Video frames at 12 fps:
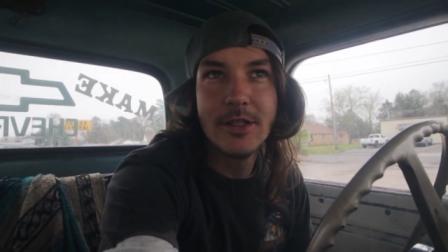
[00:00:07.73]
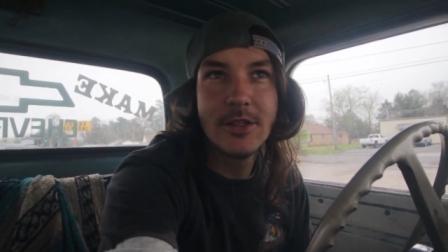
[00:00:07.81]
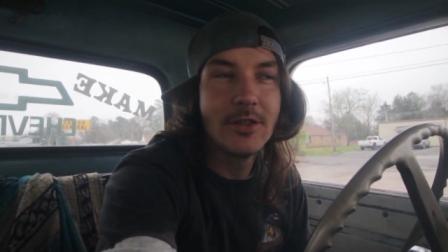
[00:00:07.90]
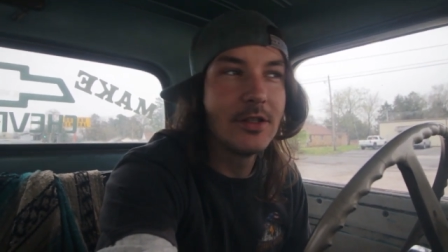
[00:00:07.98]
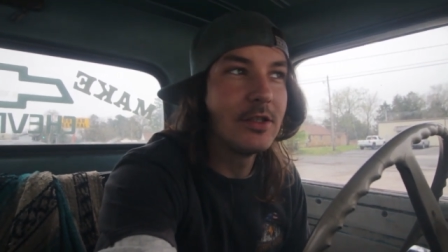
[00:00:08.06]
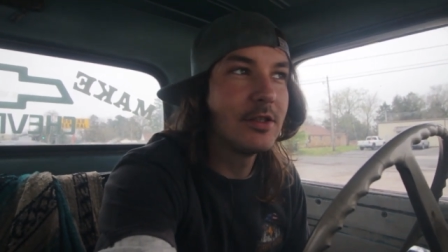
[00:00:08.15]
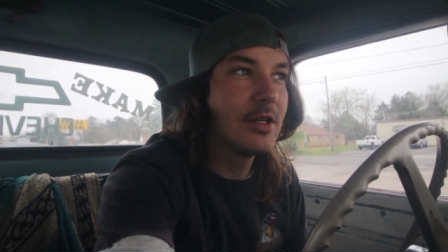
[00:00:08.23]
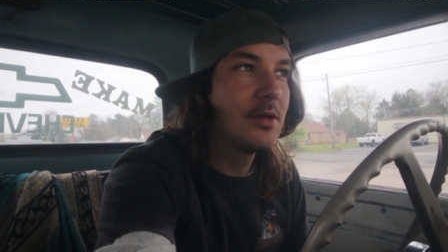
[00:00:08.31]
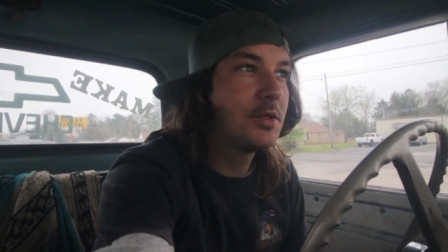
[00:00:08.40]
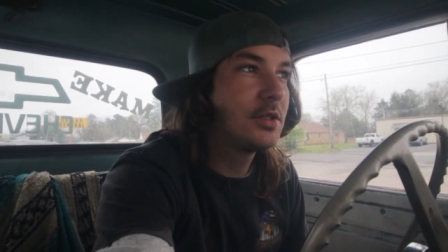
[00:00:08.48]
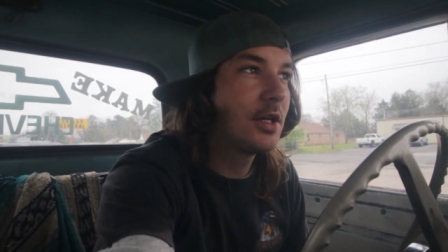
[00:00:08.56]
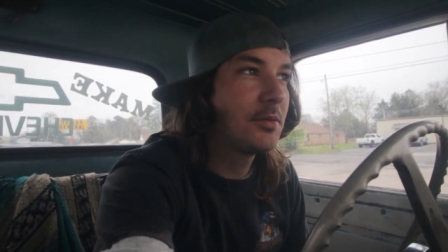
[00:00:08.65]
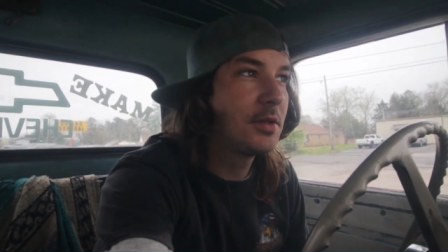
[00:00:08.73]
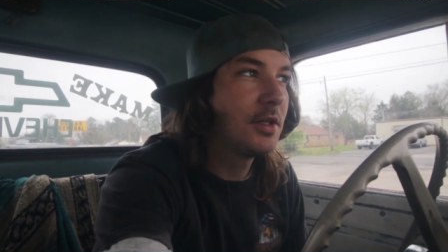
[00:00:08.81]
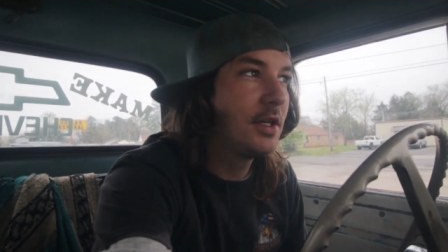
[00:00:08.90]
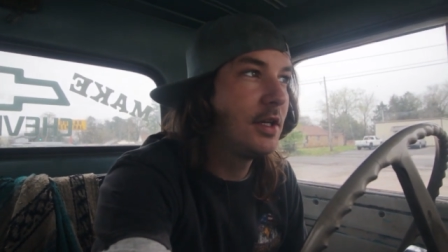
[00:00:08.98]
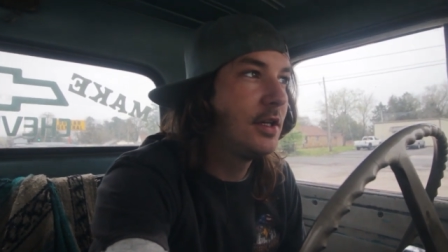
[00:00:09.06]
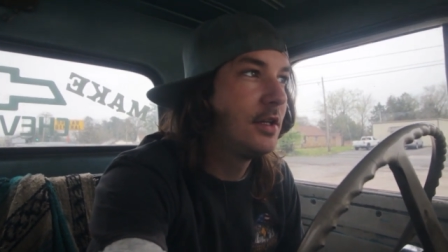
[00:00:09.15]
go to the sandwich shop
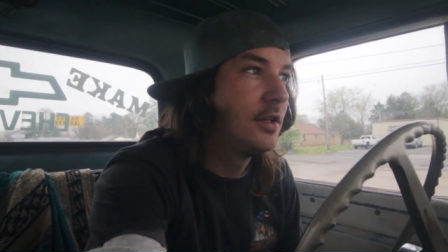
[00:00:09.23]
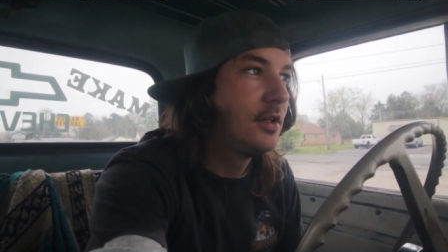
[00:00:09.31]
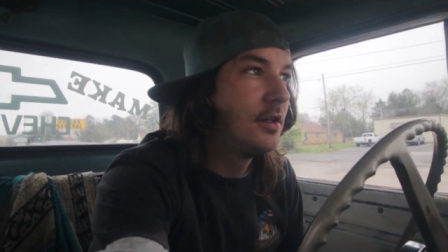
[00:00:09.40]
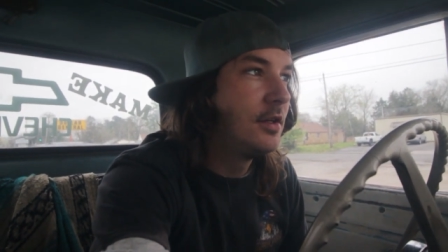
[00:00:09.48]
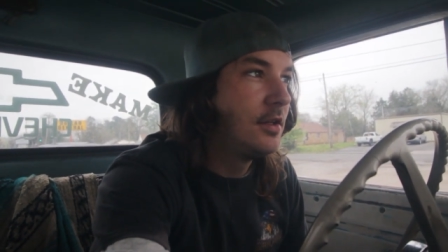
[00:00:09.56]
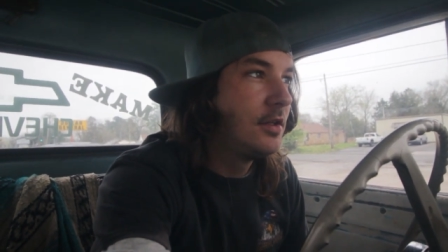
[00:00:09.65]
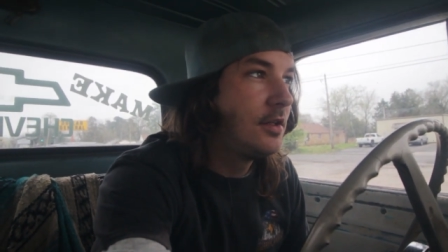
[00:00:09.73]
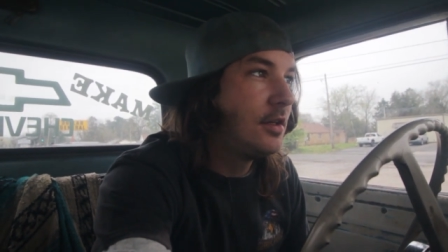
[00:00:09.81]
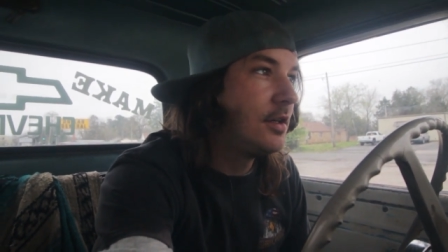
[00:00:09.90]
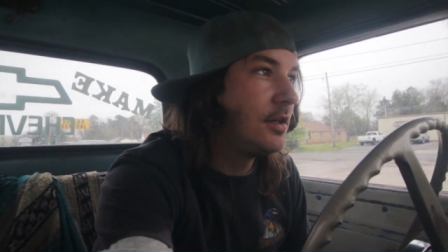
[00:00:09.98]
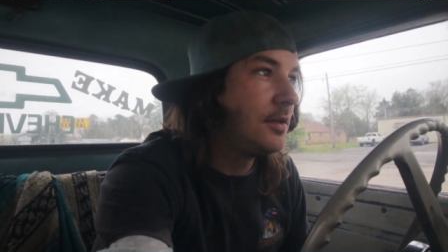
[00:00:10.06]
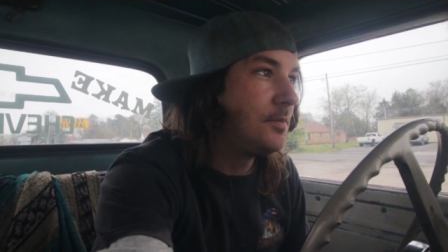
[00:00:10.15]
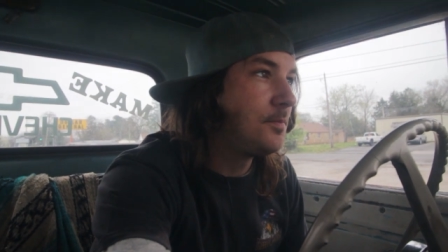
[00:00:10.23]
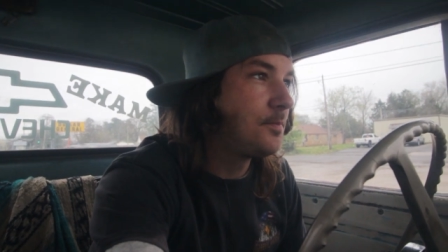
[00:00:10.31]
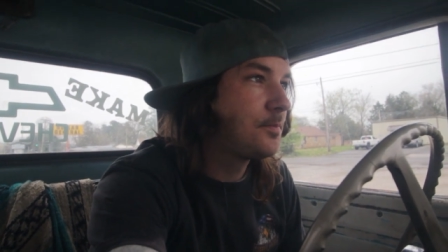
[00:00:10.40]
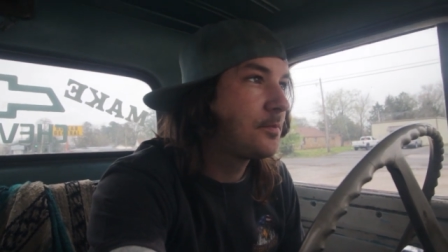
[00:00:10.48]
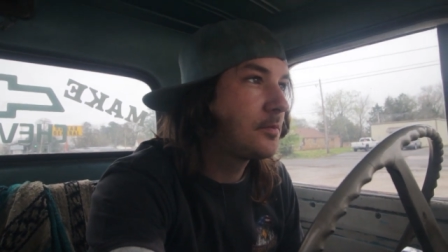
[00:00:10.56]
today. Um,